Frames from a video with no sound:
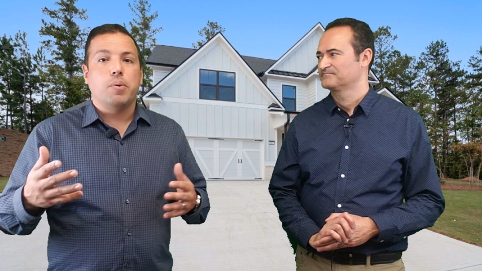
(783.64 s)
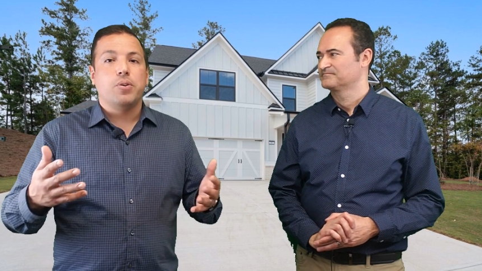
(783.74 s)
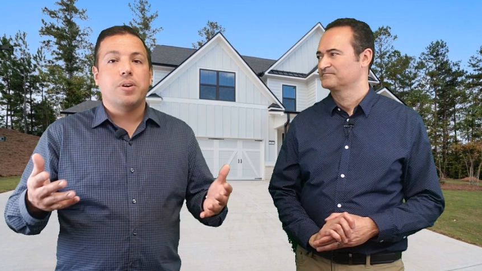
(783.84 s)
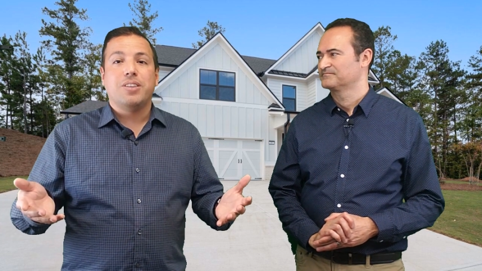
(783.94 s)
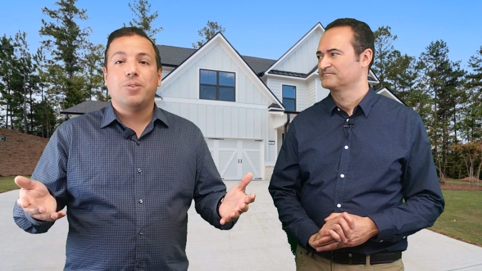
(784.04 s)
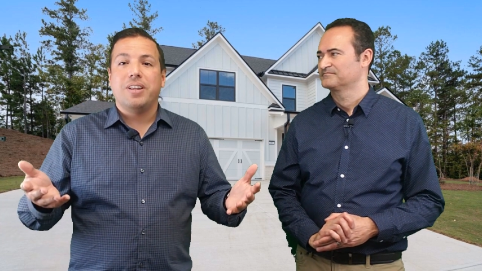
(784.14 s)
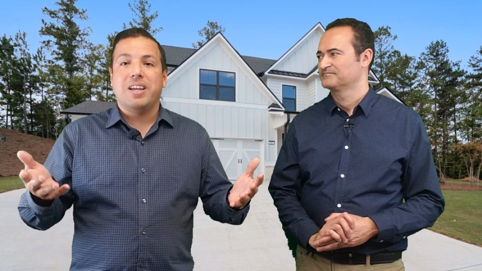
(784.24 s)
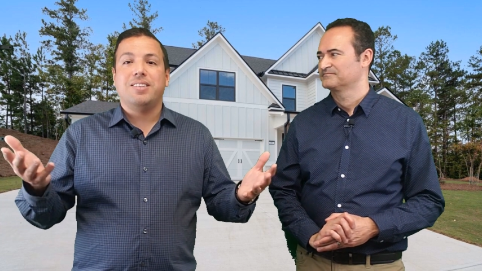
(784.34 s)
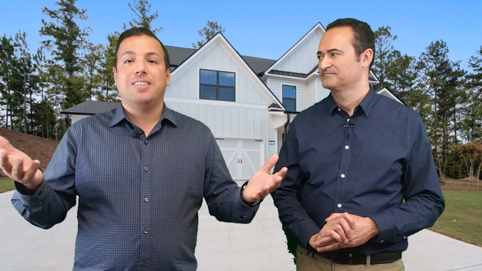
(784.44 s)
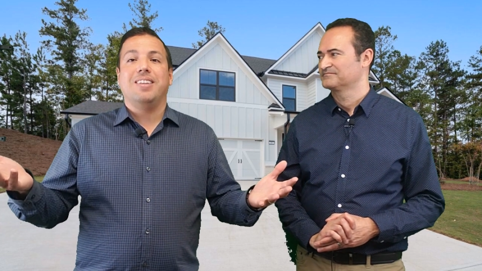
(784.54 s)
Speaker 1: but you get to
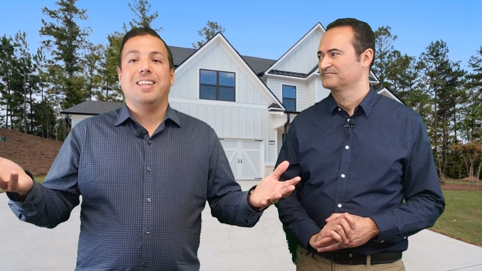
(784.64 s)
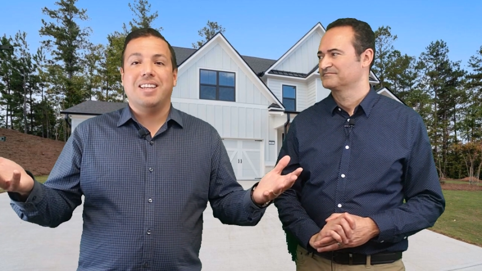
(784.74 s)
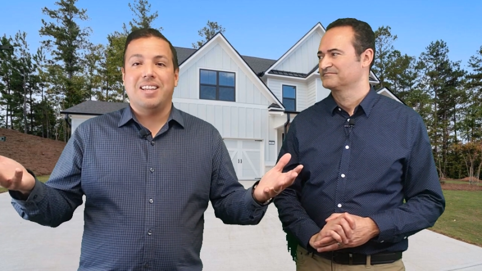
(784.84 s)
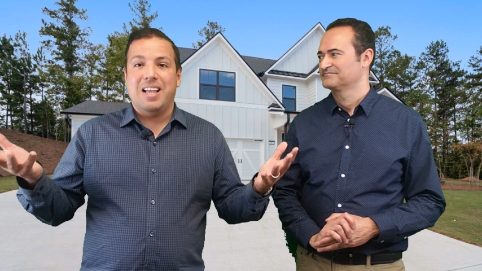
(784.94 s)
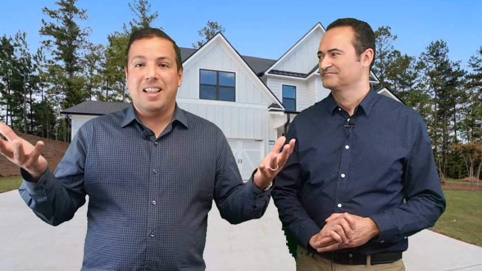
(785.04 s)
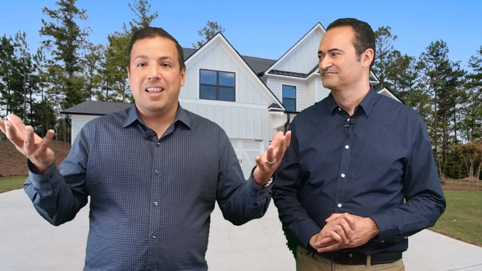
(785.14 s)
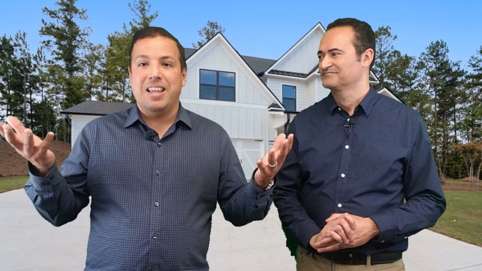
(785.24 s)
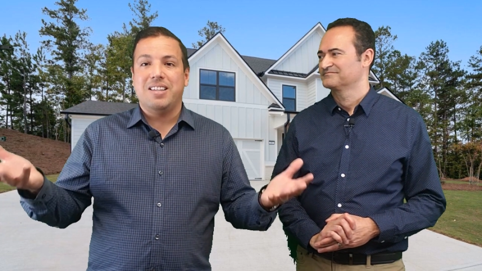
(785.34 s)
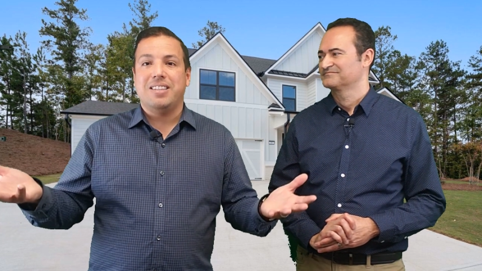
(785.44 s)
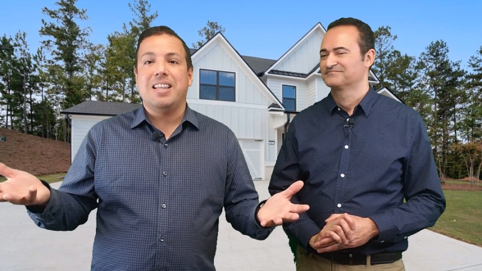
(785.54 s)
less
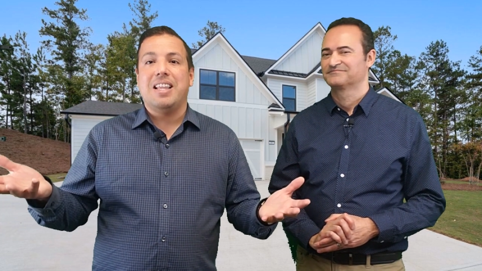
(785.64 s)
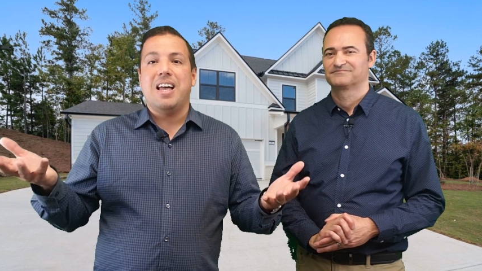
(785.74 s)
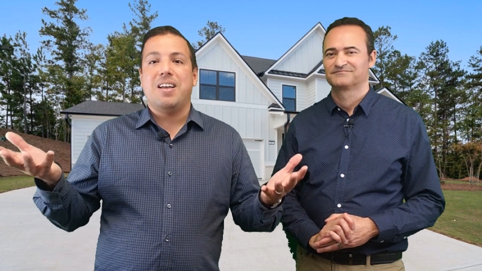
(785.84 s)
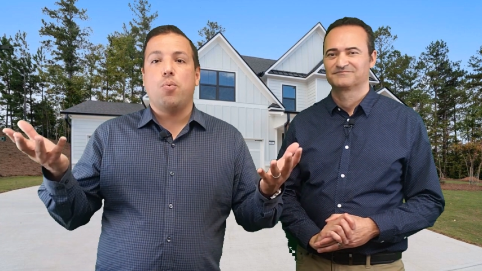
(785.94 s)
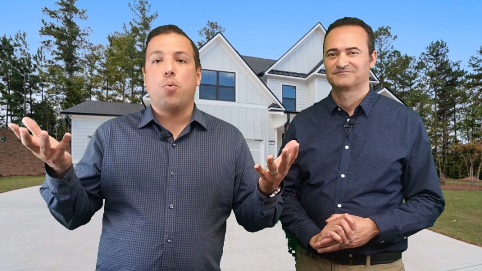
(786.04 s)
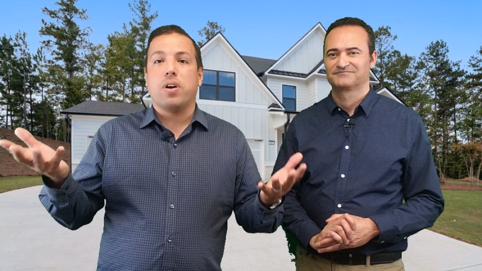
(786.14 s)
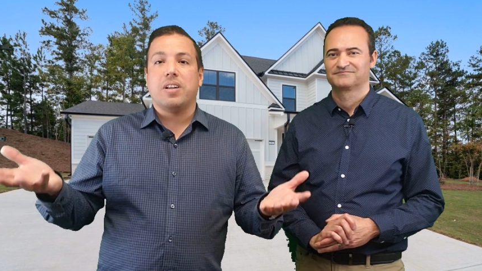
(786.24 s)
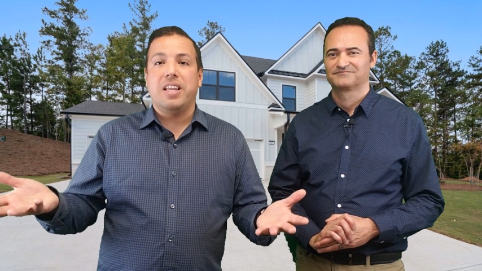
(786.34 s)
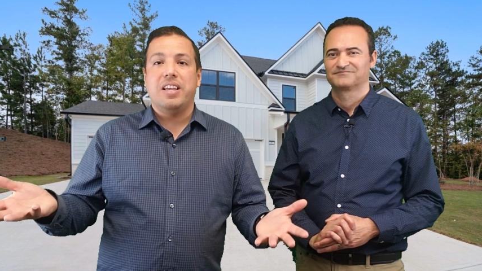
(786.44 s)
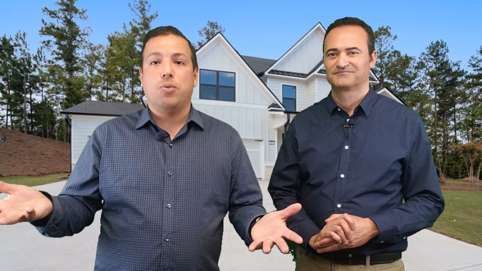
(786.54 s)
Less a lot of
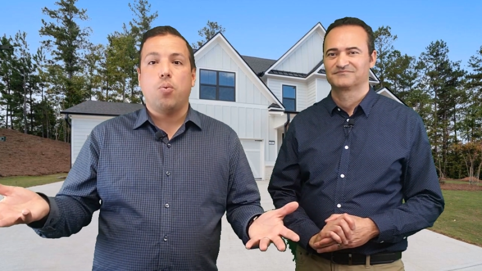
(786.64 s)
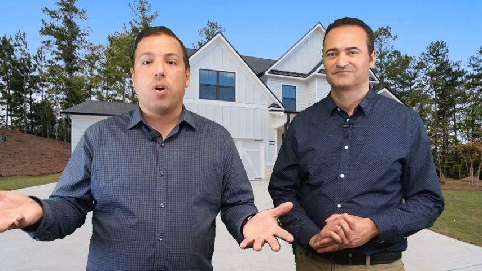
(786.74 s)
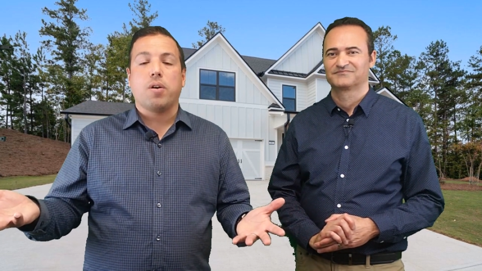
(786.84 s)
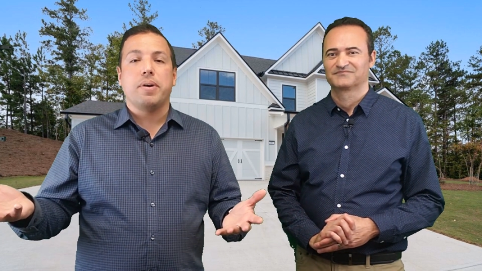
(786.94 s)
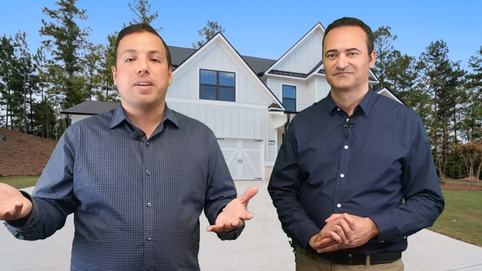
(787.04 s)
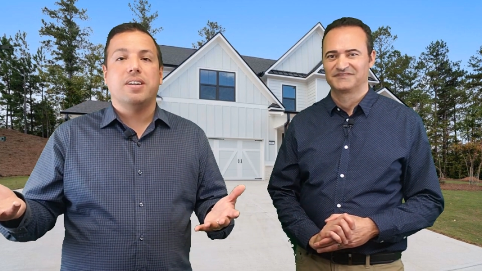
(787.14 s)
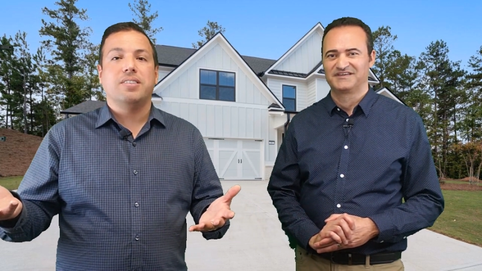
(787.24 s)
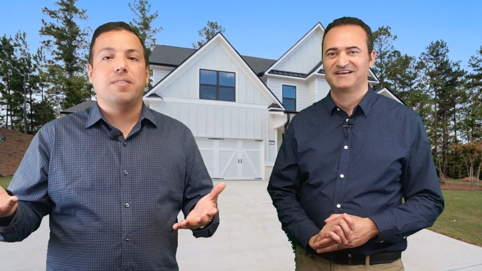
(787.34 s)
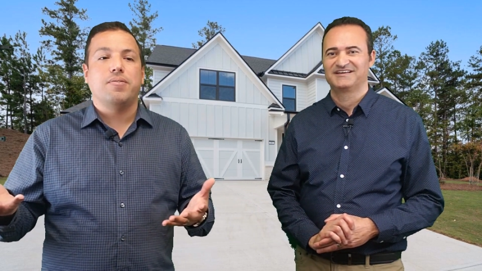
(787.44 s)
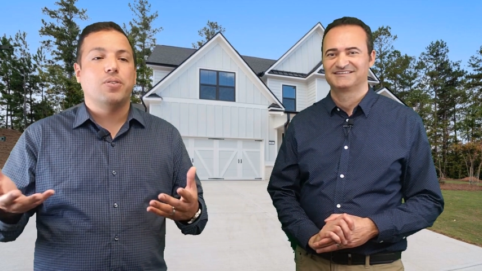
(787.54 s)
work, less work,
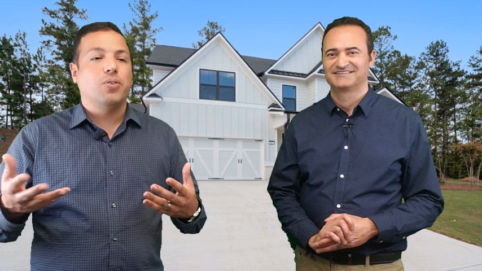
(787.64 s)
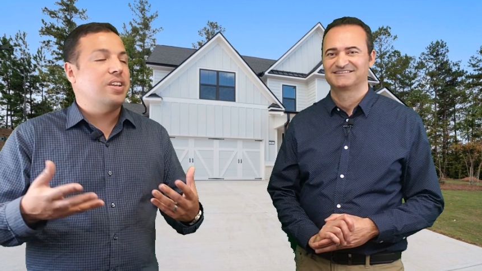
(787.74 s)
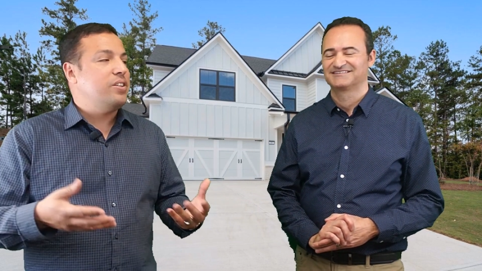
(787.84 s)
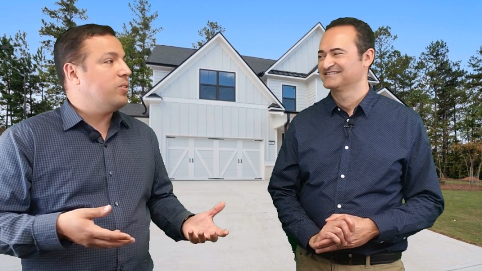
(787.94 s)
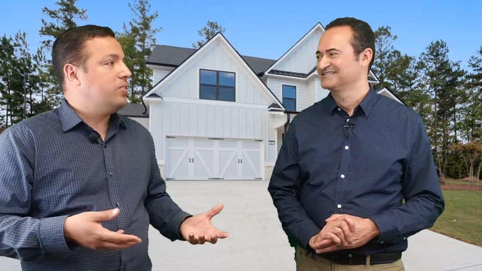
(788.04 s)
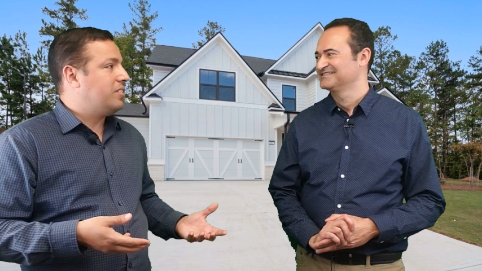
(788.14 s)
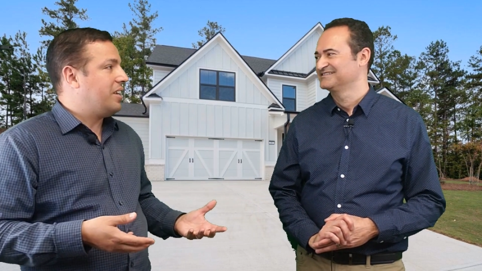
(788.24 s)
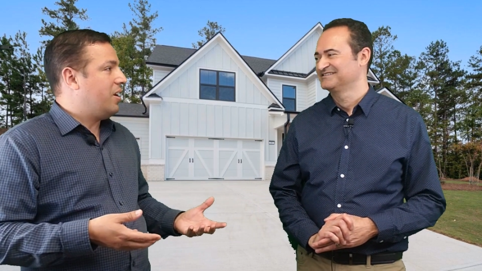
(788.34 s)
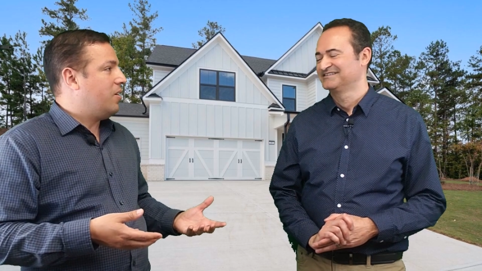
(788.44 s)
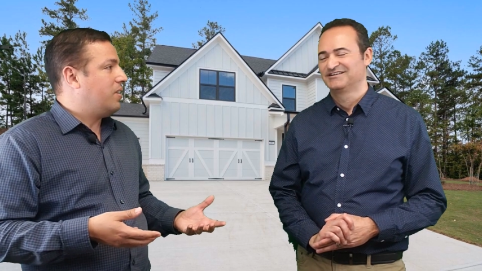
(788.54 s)
because yeah. if you're doing it
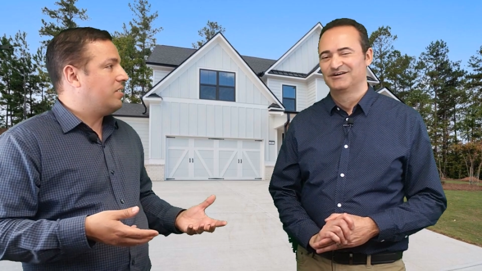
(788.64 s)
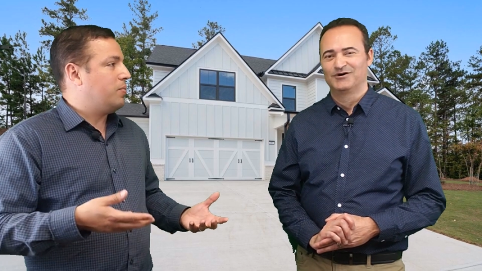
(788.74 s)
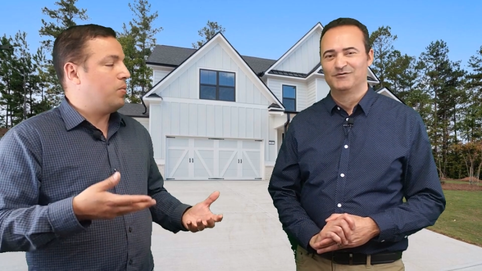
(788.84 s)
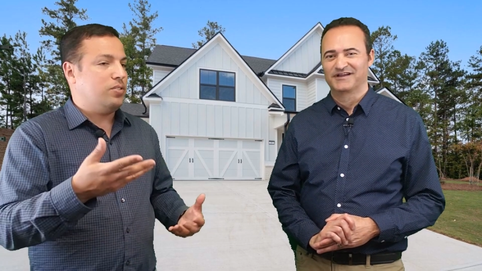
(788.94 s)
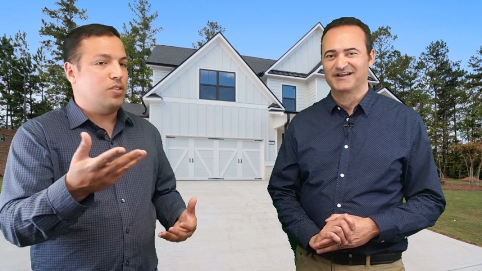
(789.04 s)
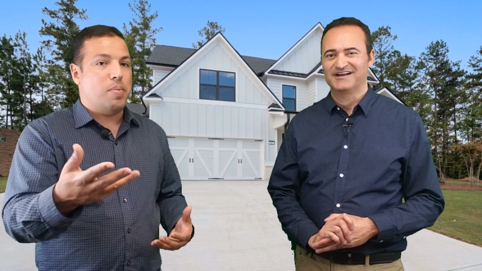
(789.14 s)
yourself as a oh full